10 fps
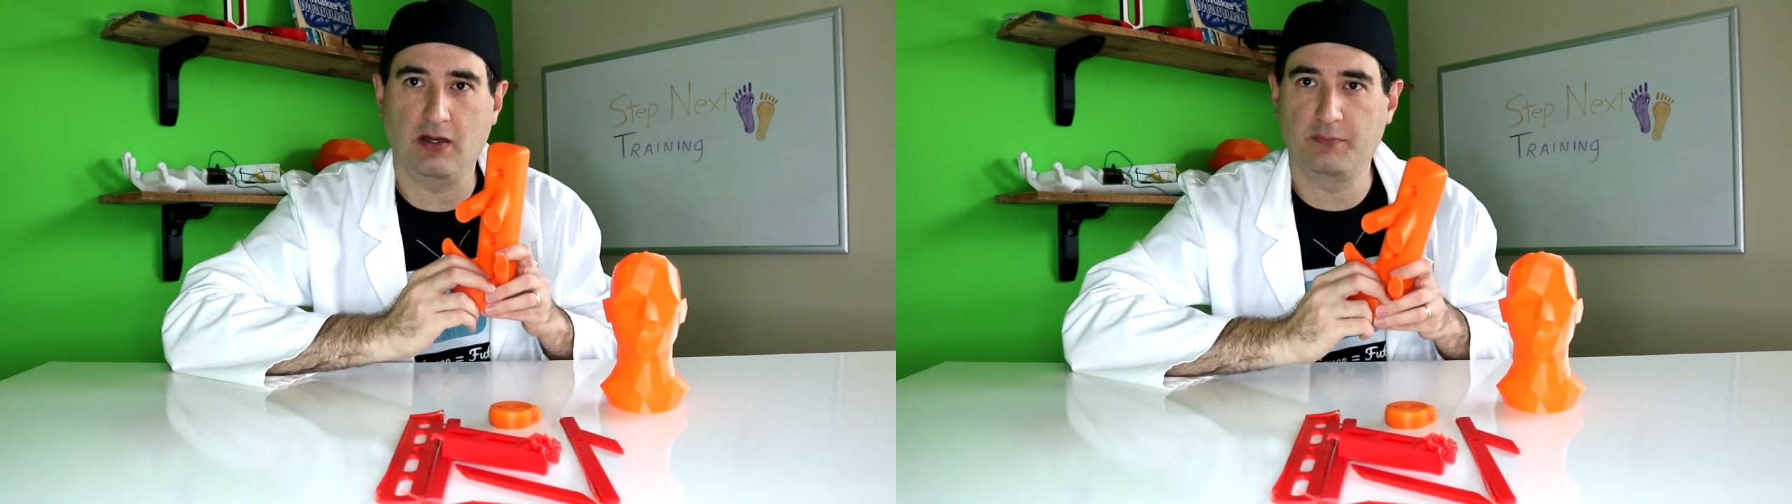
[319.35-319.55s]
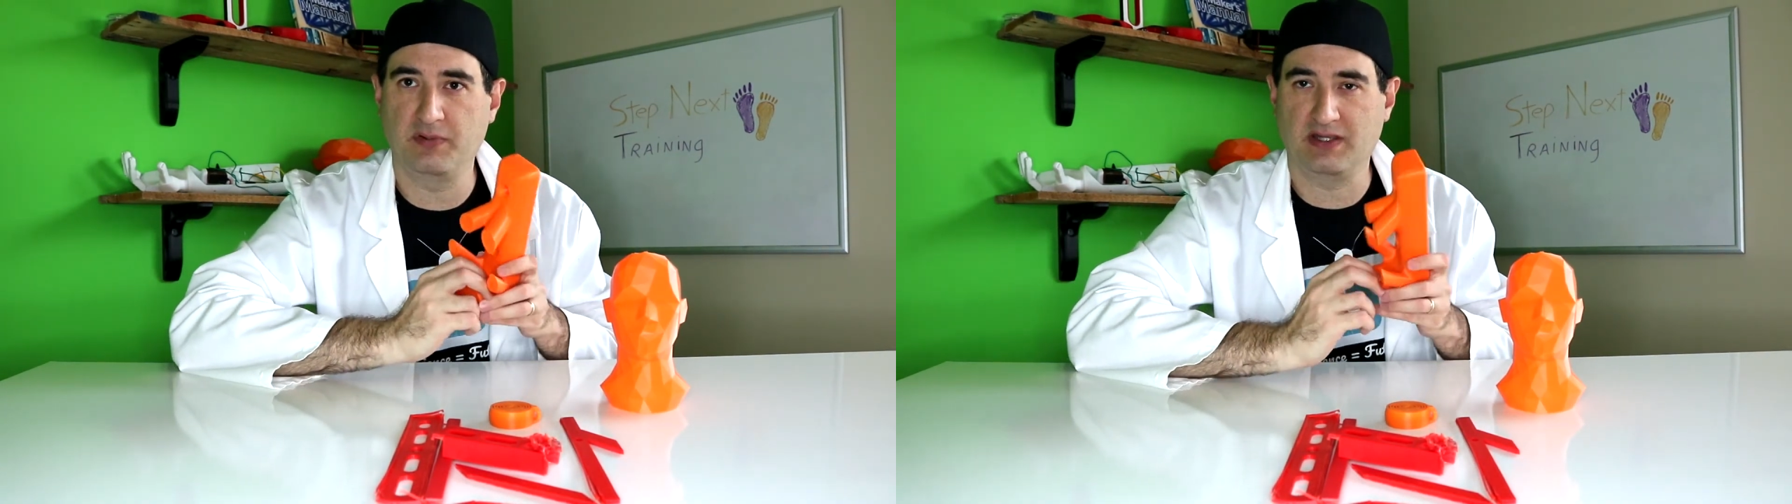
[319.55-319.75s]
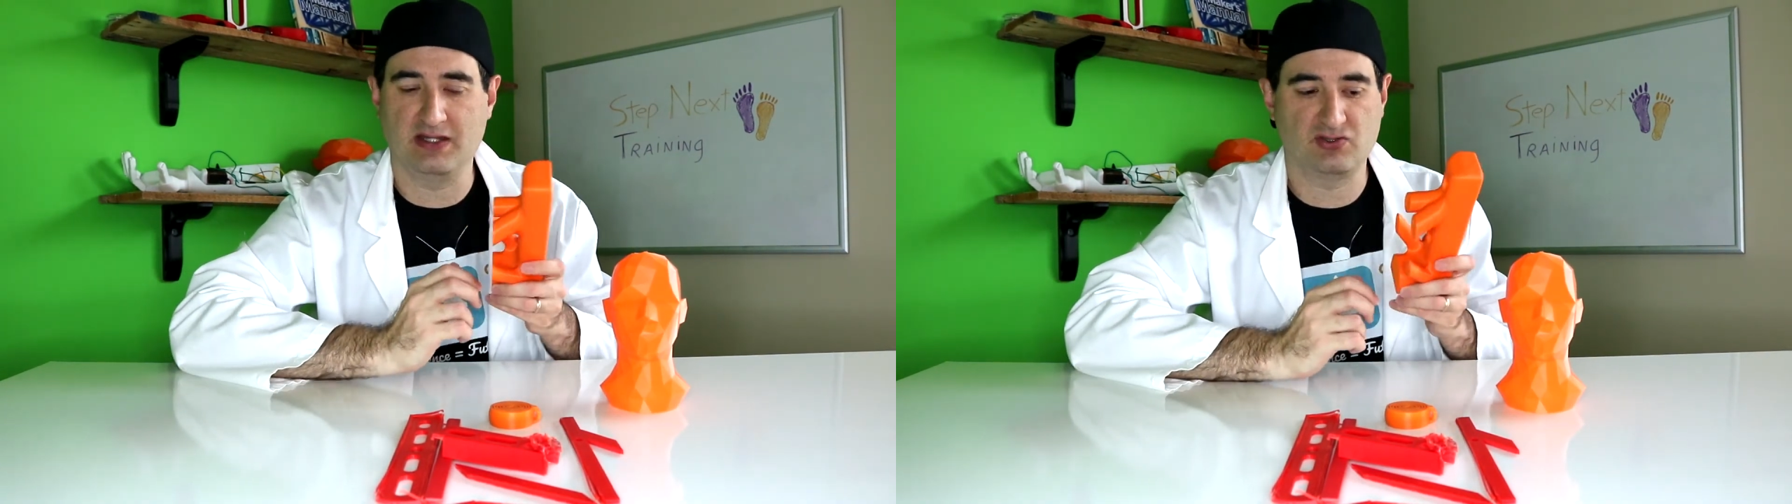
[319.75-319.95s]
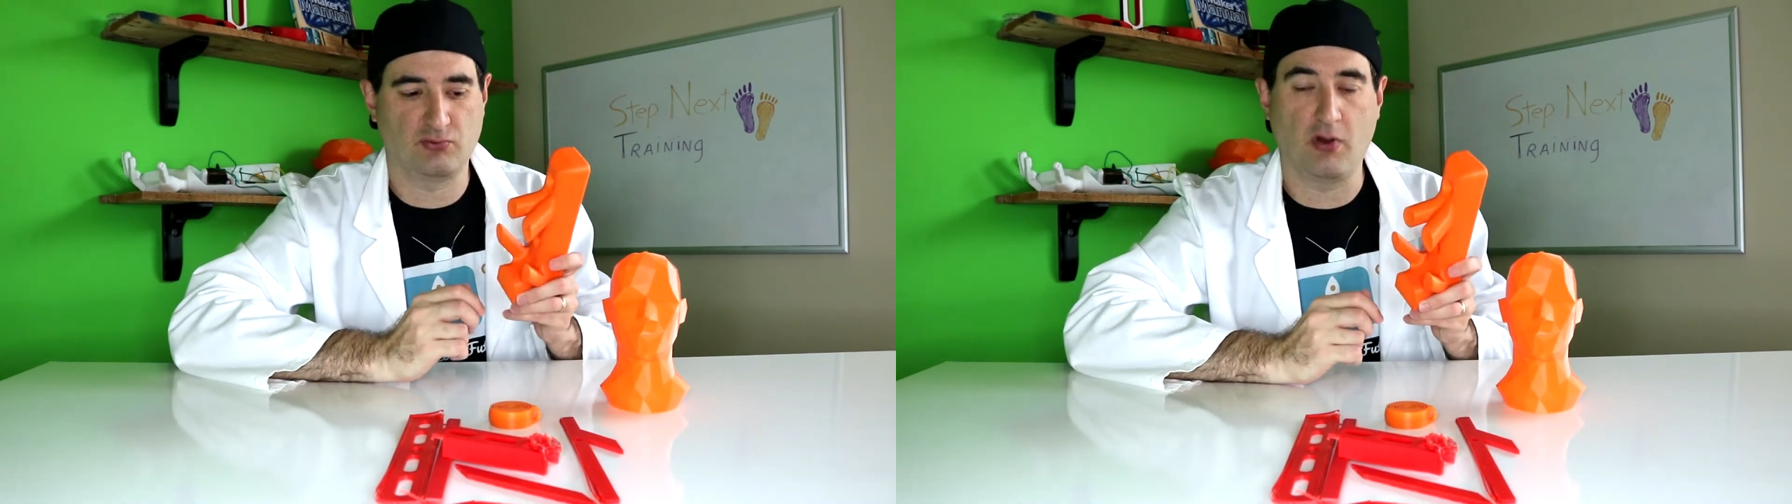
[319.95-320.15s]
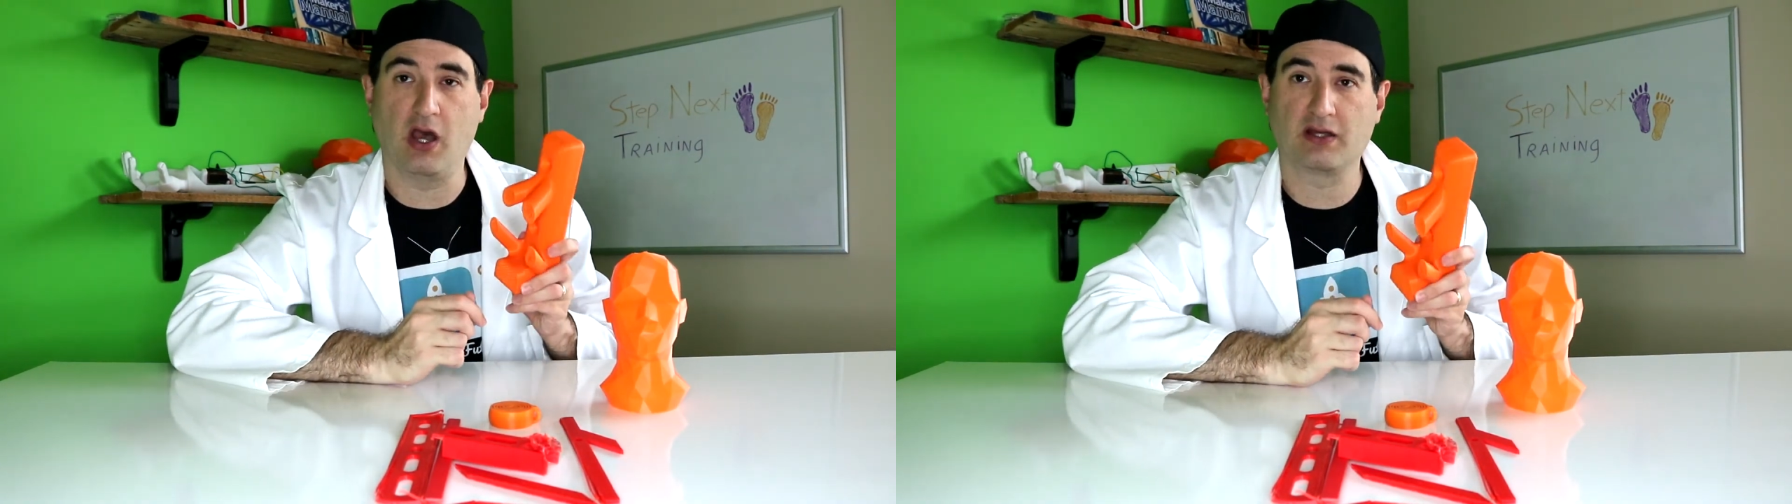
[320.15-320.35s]
up against
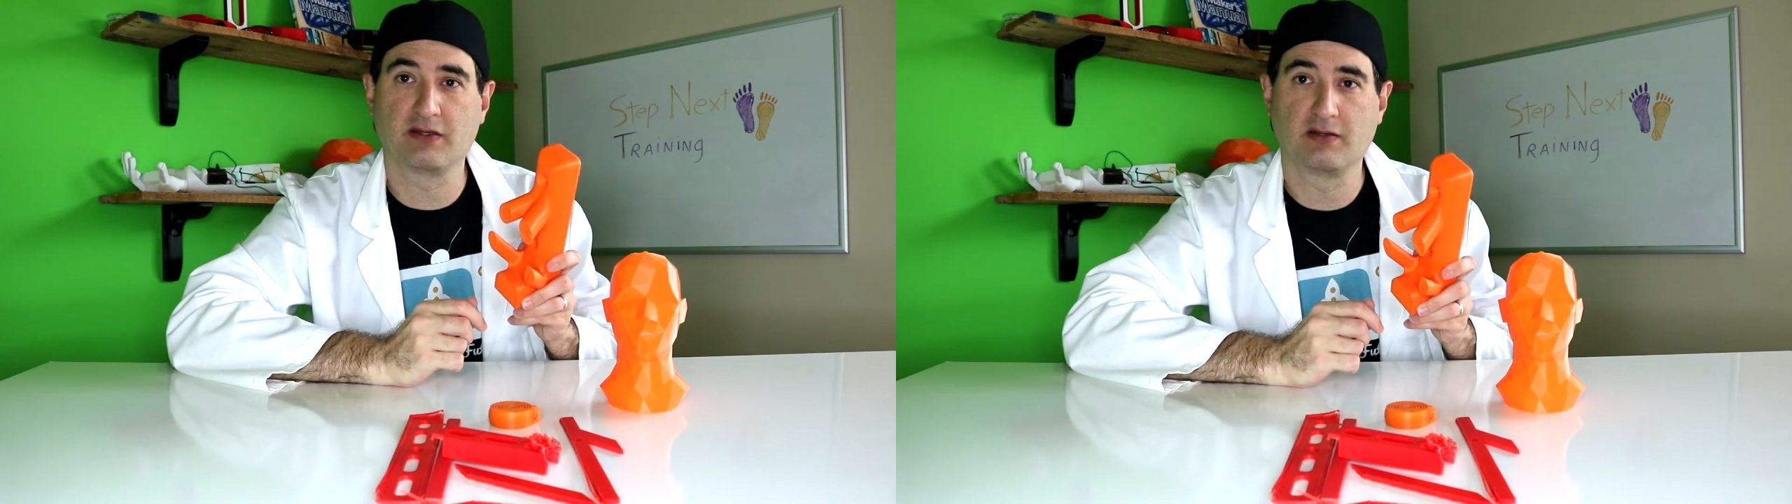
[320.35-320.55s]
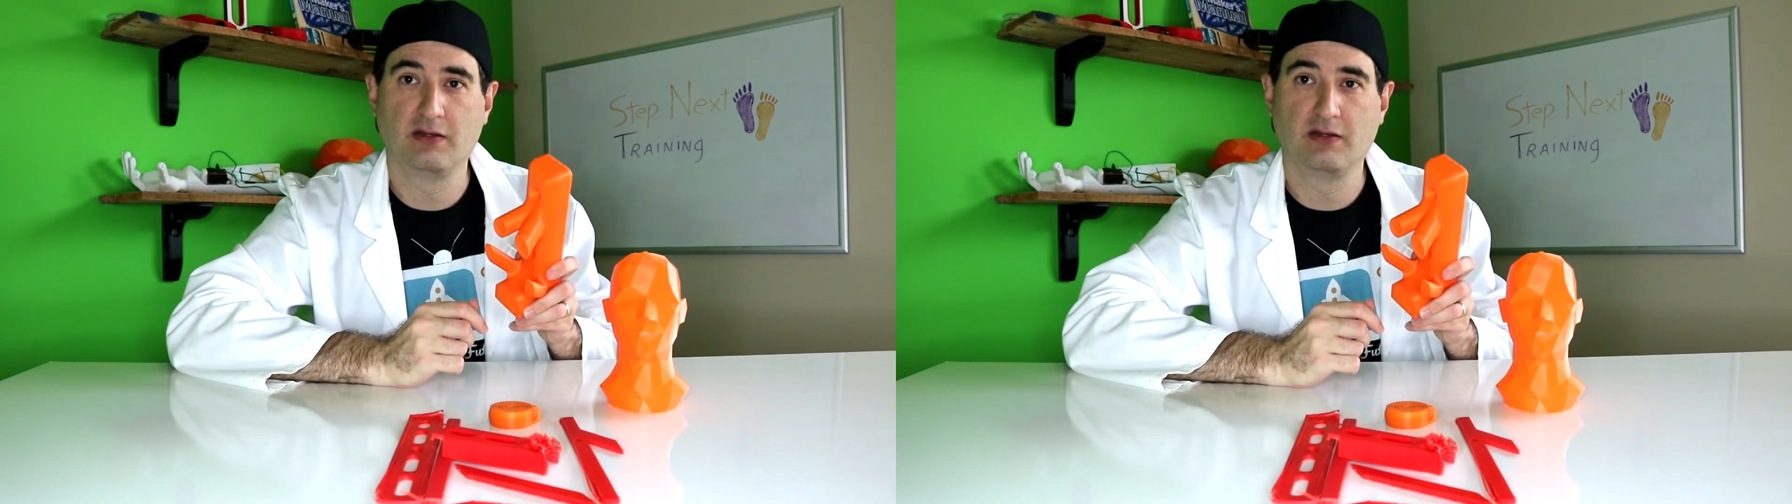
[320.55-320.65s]
rock.